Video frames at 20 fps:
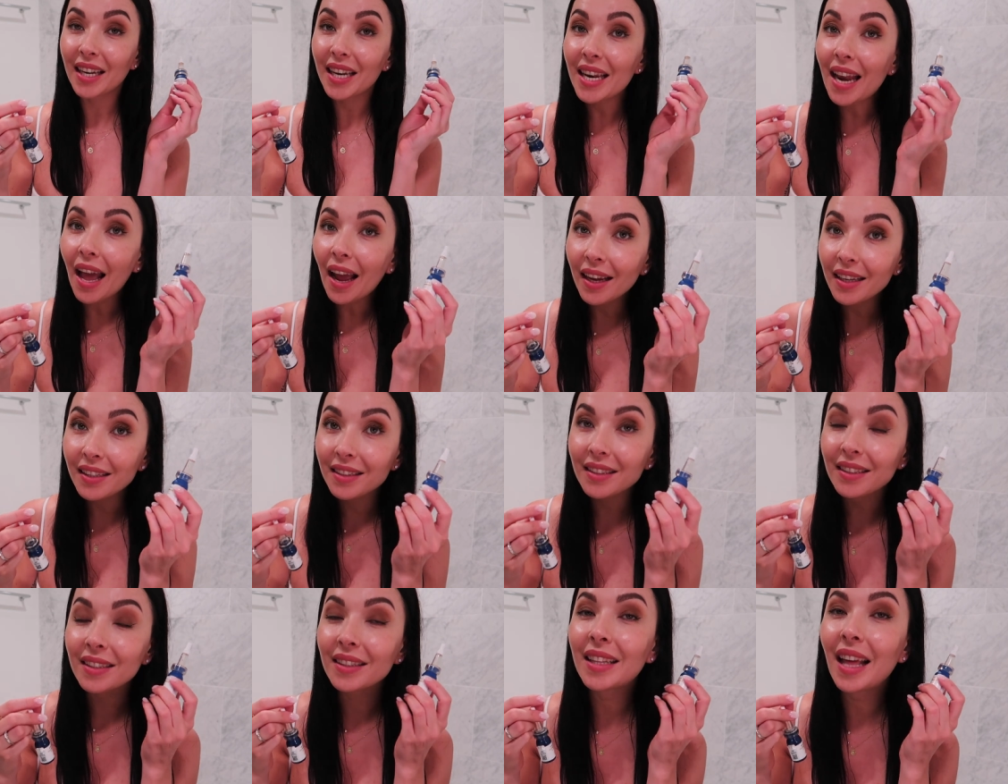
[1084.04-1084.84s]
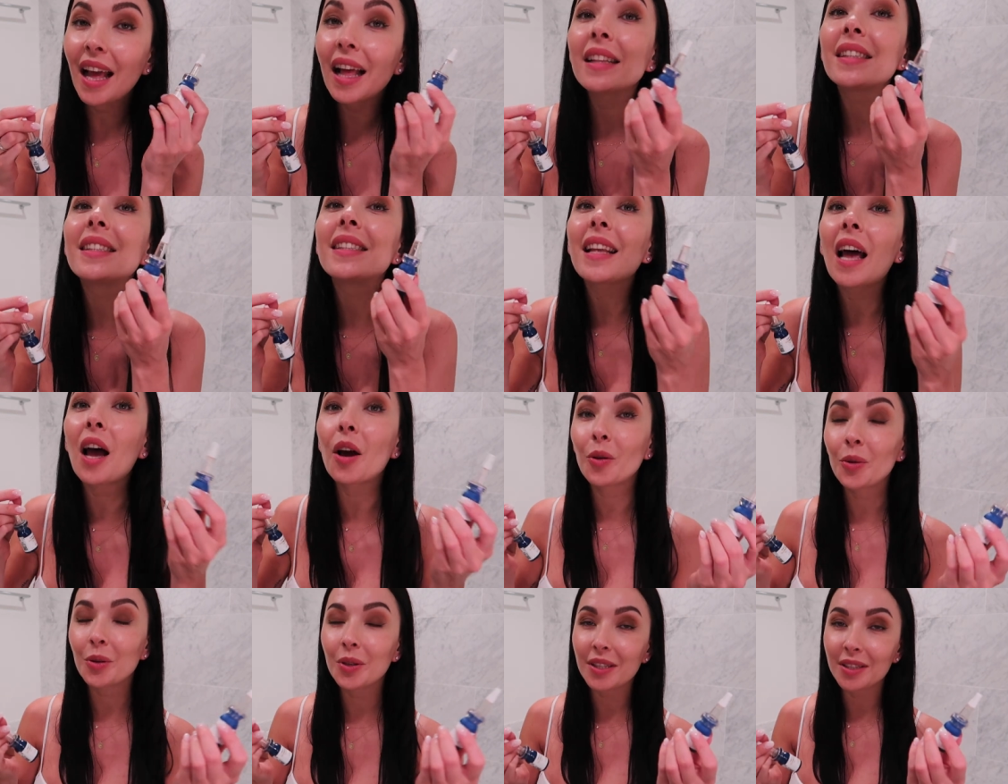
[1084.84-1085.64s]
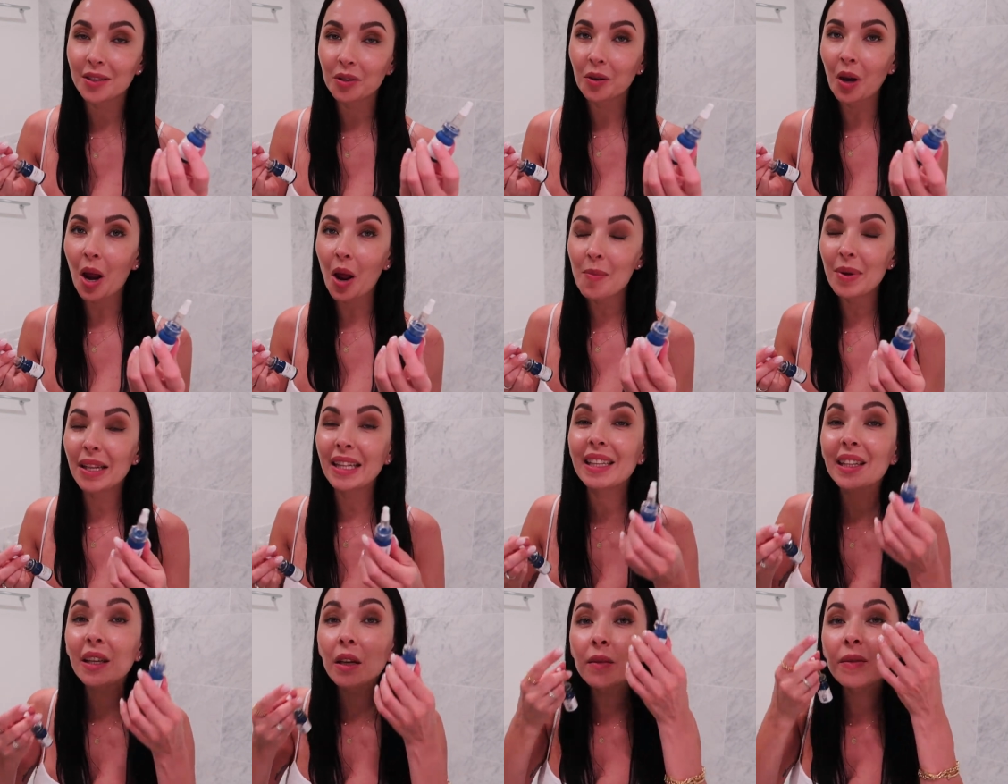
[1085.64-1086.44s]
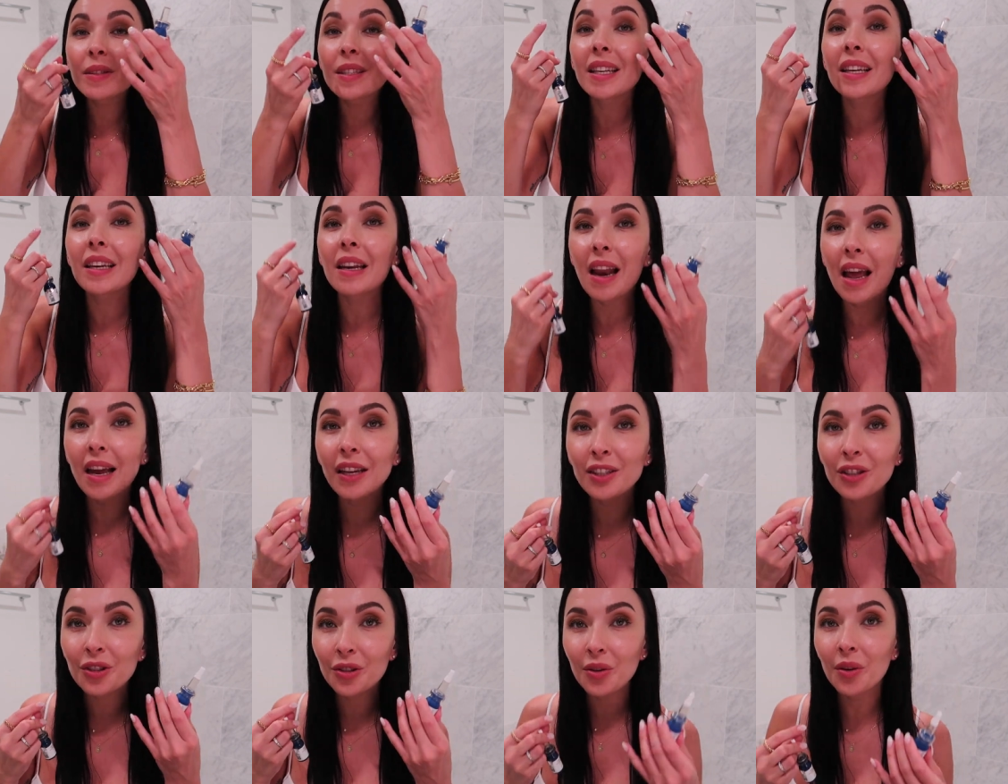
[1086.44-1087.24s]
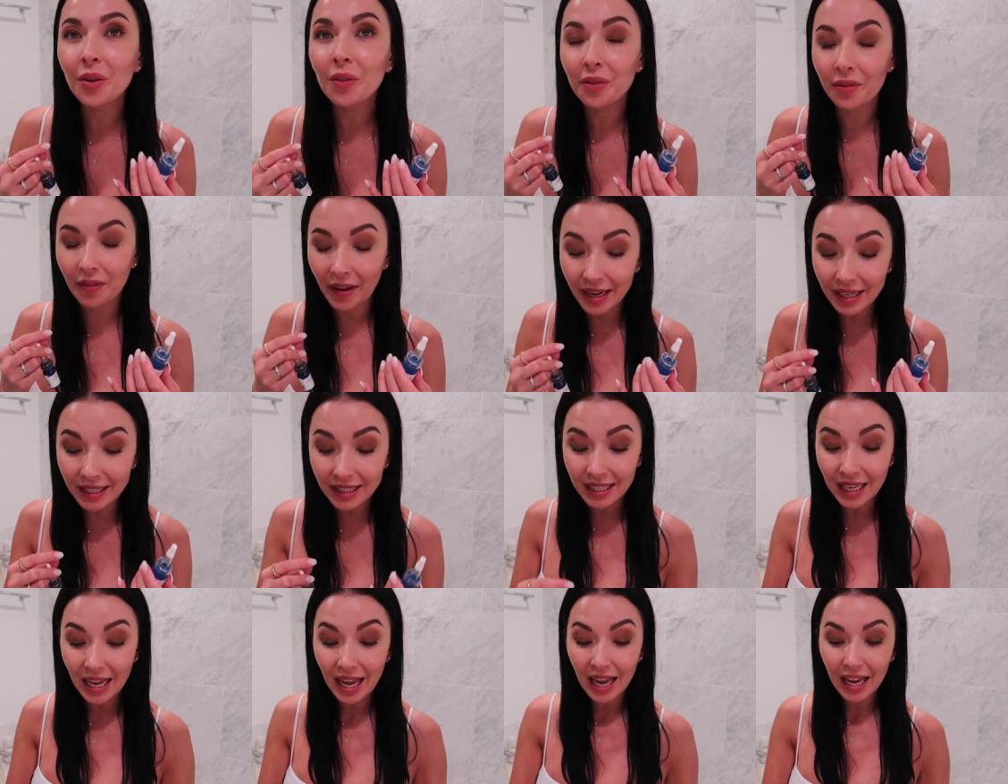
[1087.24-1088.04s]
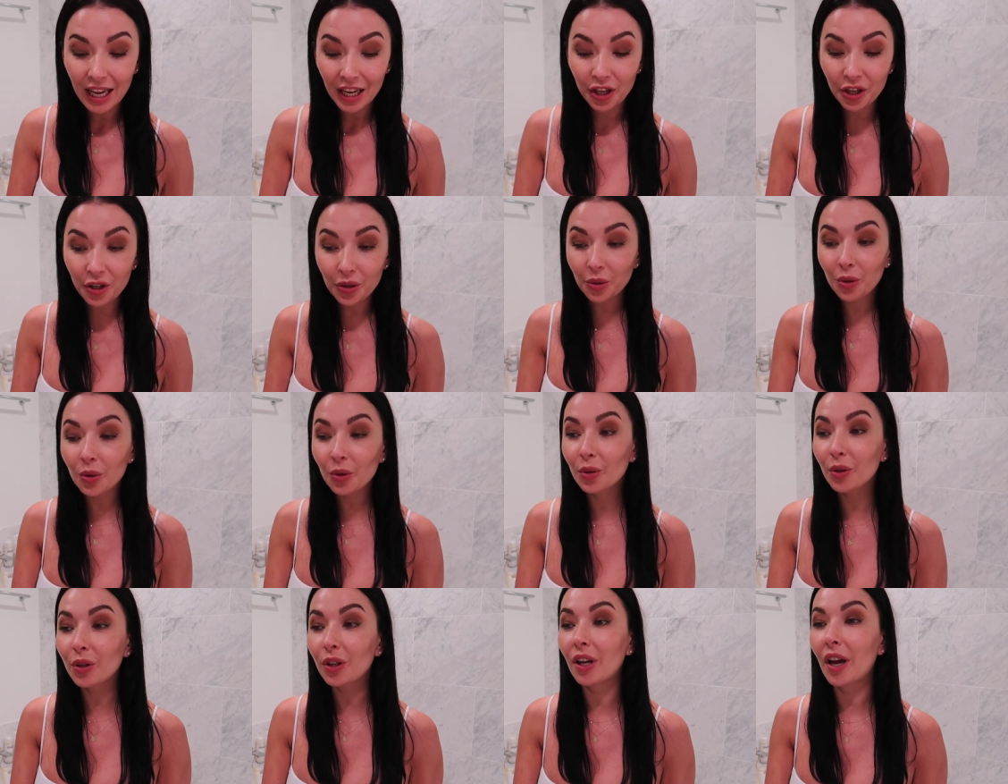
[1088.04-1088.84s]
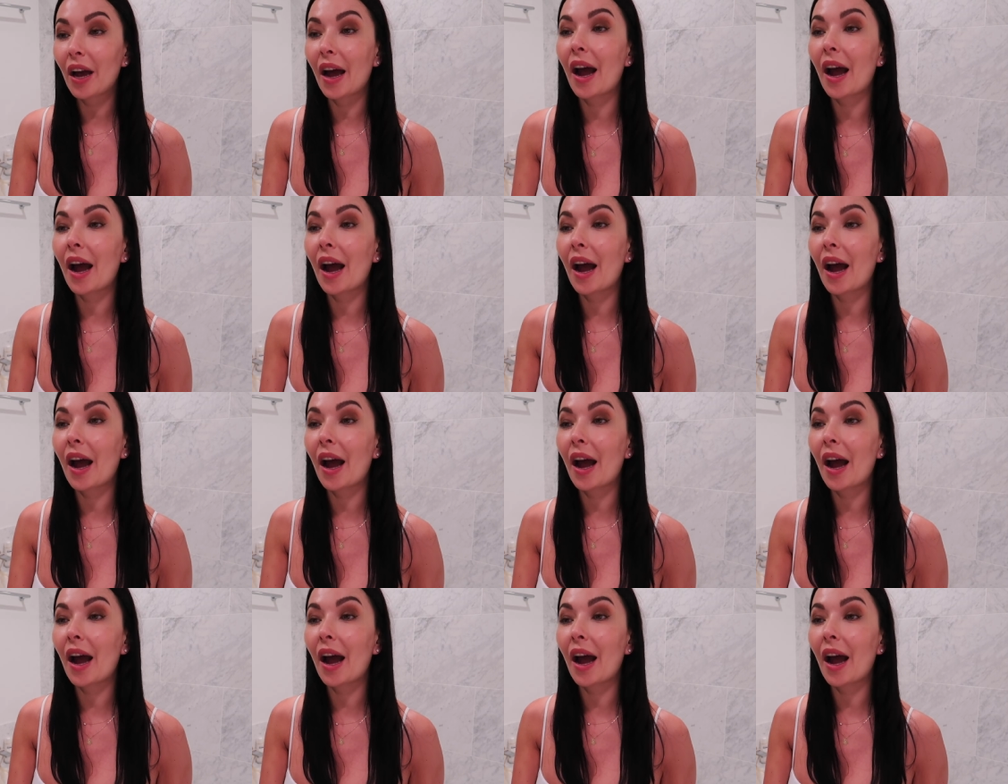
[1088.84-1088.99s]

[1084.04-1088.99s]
light that's how you describe it it gives light to your face you look